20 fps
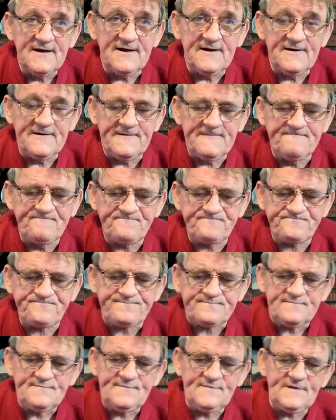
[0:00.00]
Um,
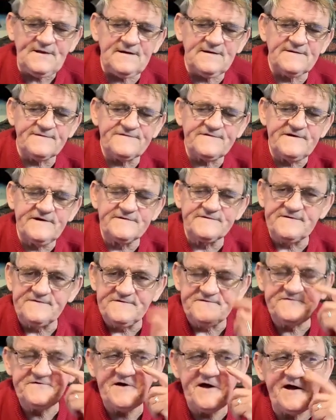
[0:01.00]
let's get to
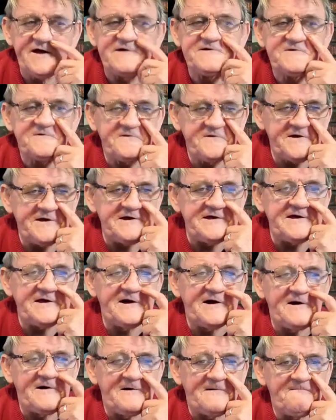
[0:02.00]
the chase.
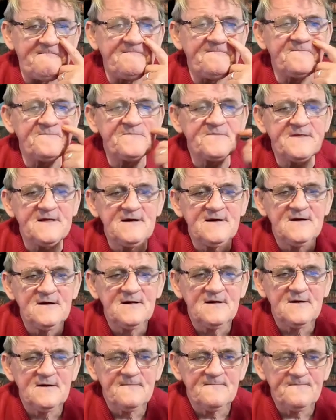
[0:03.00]
The
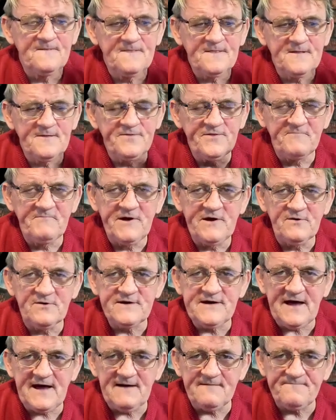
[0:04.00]
male
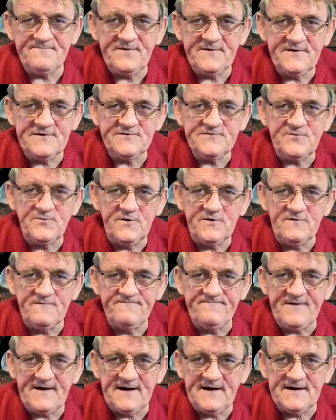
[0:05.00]
catfish will
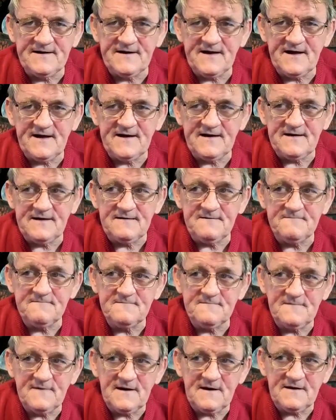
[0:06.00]
find a
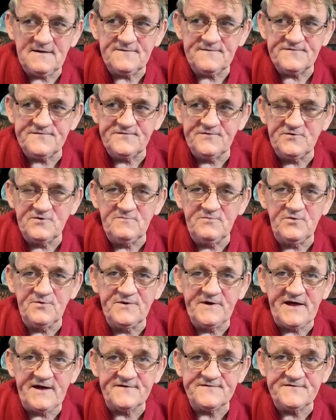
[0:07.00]
suitable
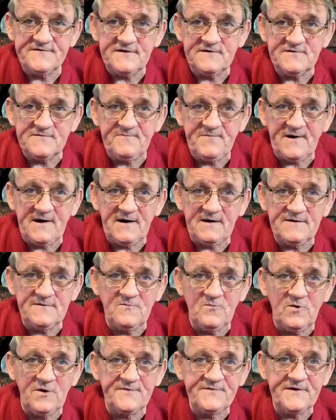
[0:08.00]
nesting spot,
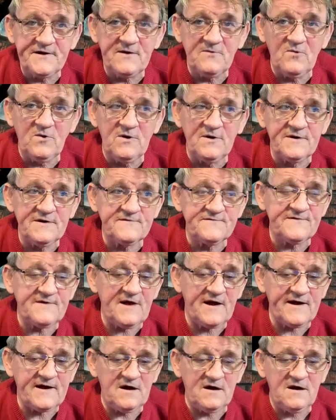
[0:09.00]
and what they want is
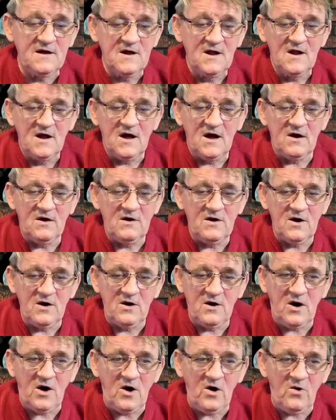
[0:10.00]
like a
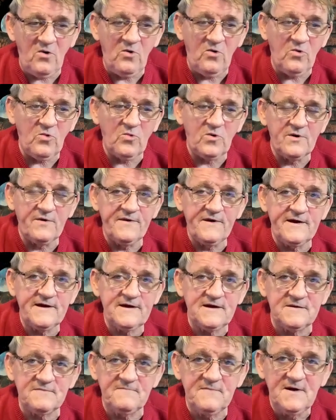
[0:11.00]
hole where they
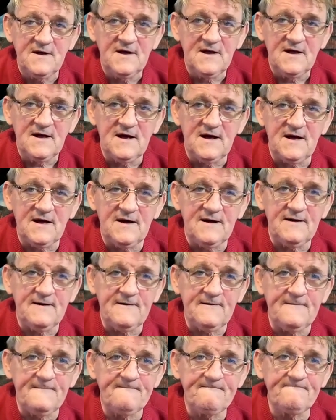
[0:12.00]
can
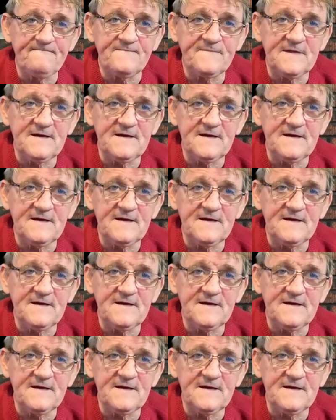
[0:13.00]
um,